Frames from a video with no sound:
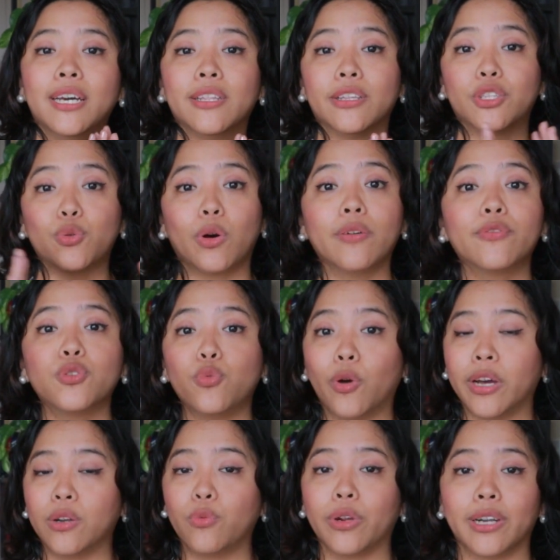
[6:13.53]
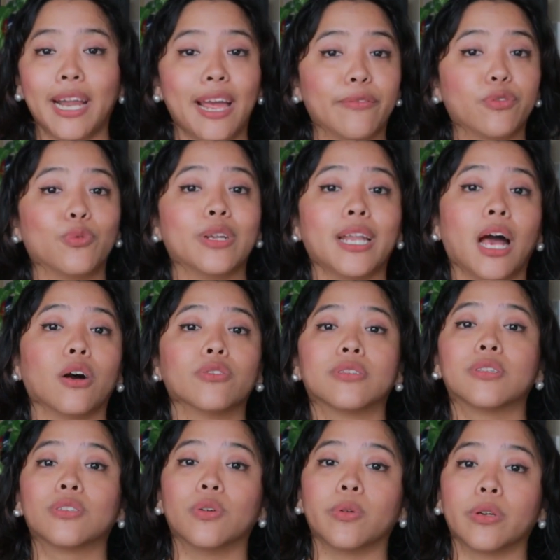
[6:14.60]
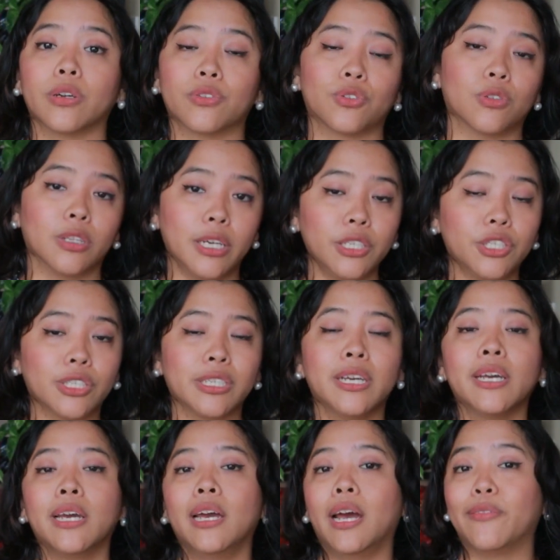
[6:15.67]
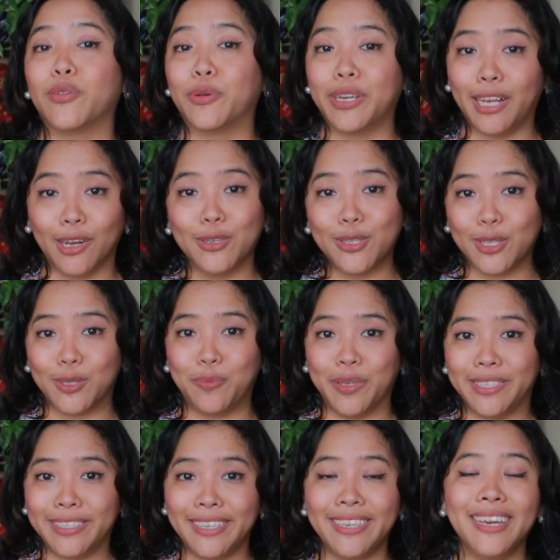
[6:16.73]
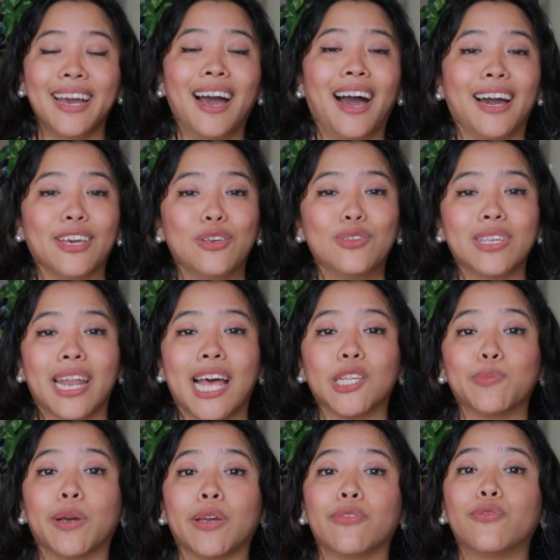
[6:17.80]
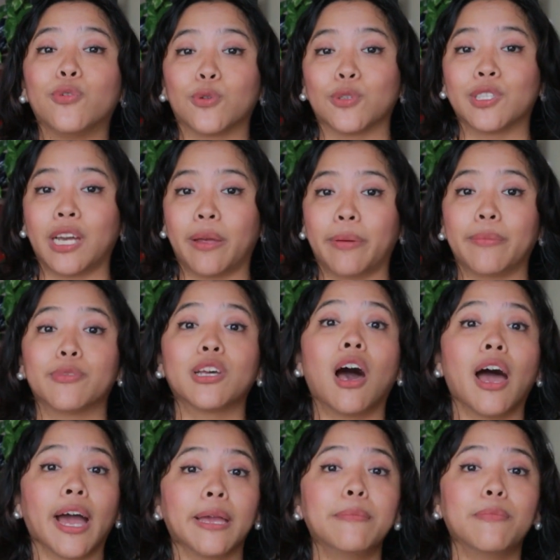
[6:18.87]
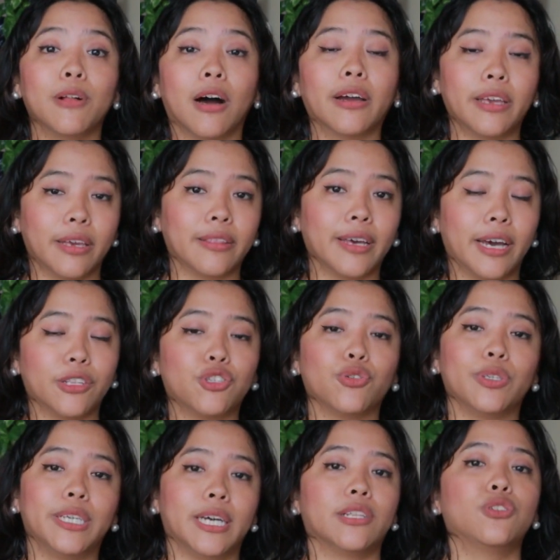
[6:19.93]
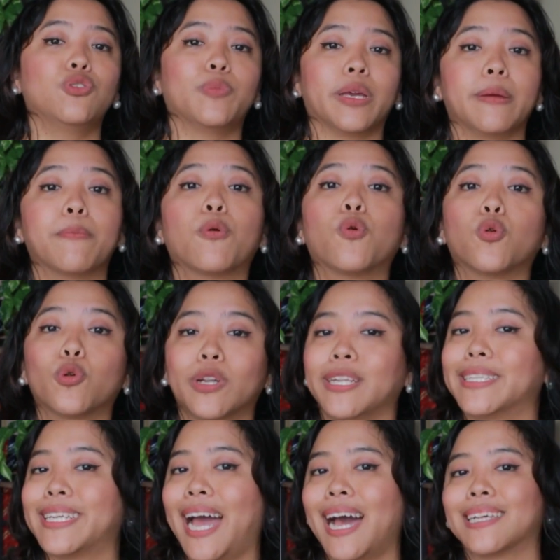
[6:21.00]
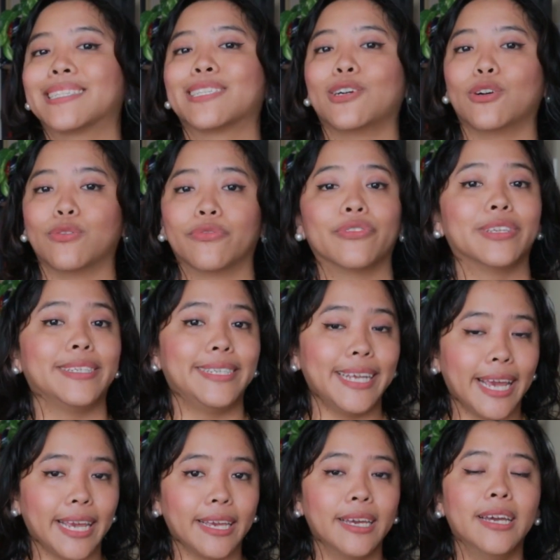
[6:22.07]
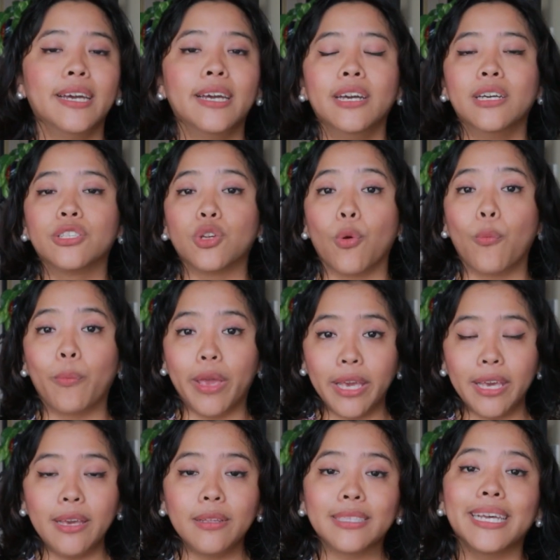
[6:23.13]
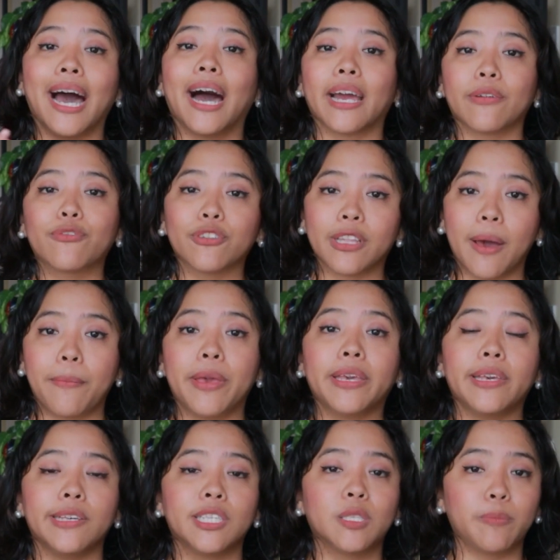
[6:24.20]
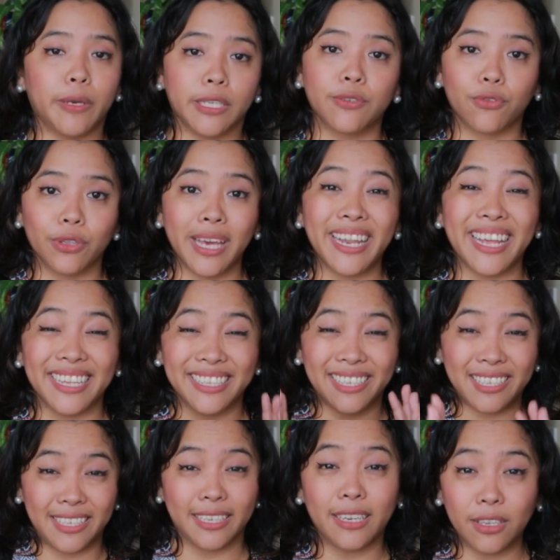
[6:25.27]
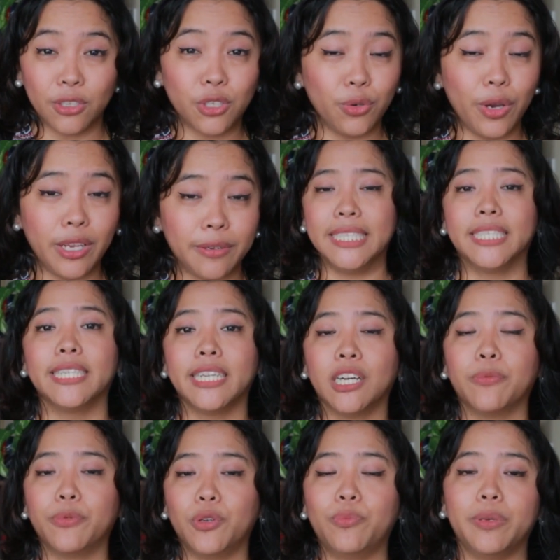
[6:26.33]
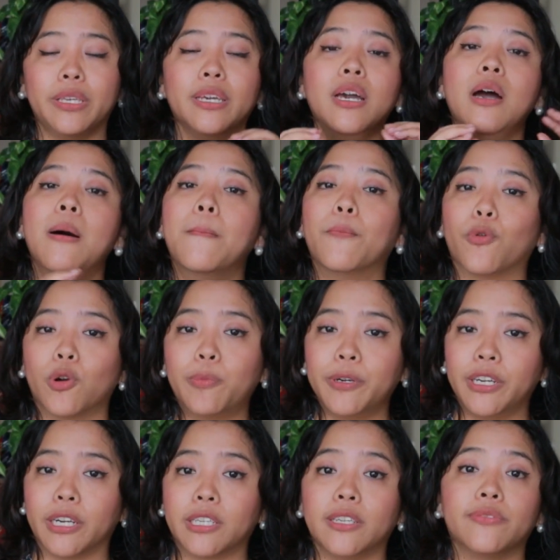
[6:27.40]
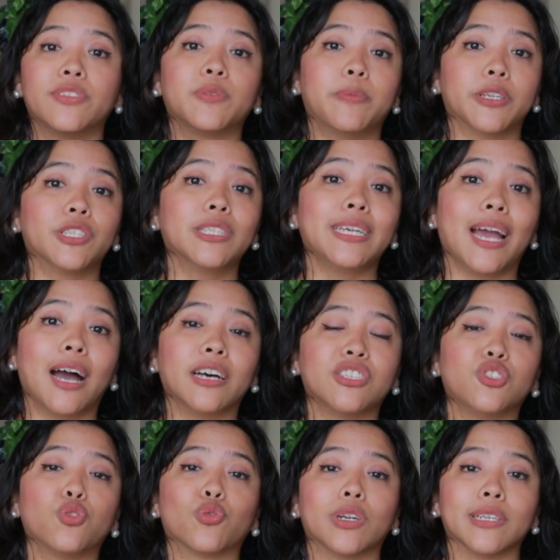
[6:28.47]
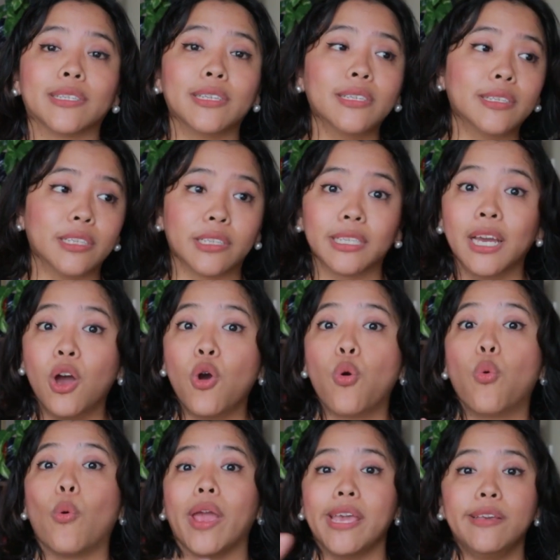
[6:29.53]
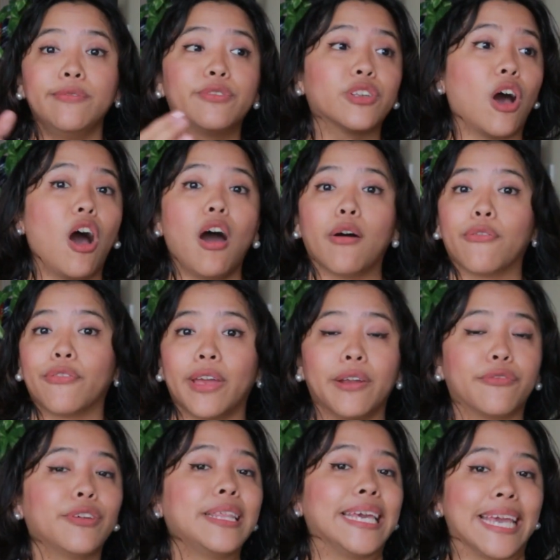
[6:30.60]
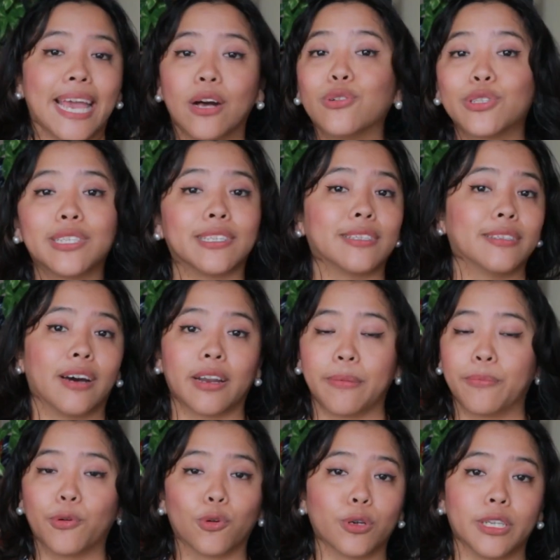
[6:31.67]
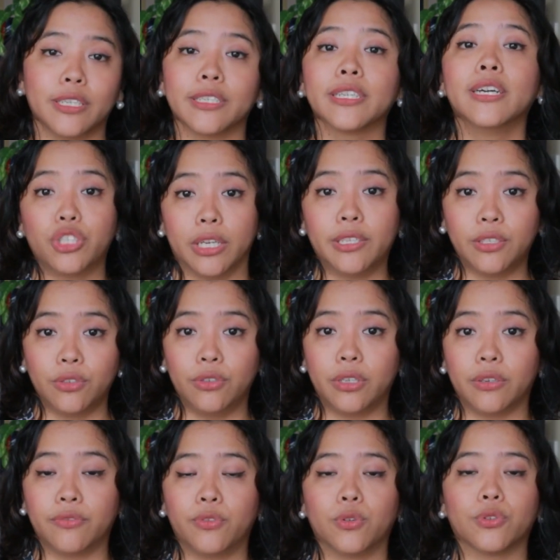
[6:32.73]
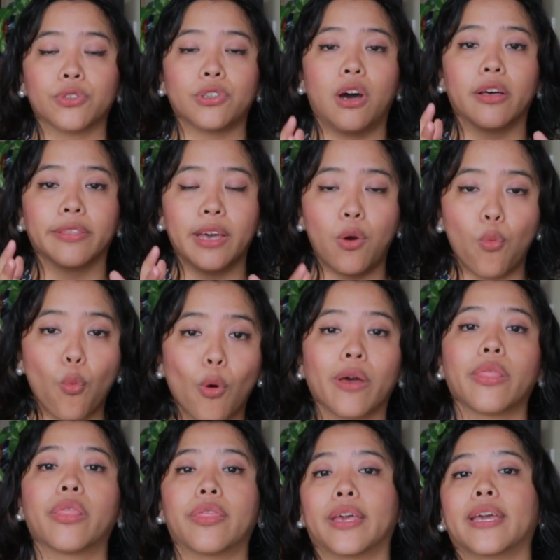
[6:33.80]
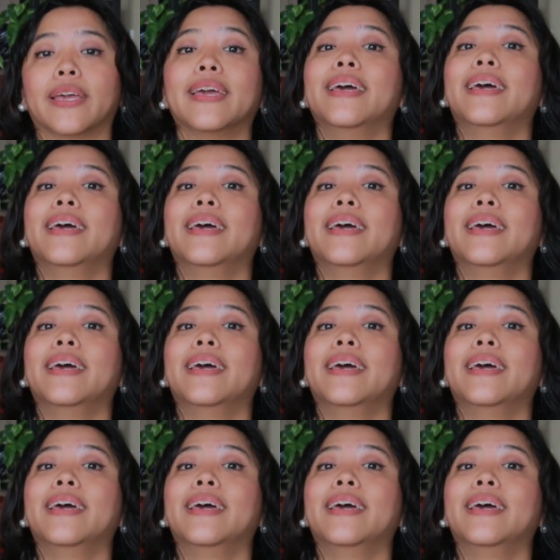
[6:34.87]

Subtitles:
The 12 to 1 where everyone else is going on to lunch, everyone else is busy, I use that as my focus time. I'm time blocking that to get to my important task of the day. So making time for that, making space for that, and sticking to it is going to help you be more productive, especially as your assistant waves off everything else that's not important, just so you can focus on that one thing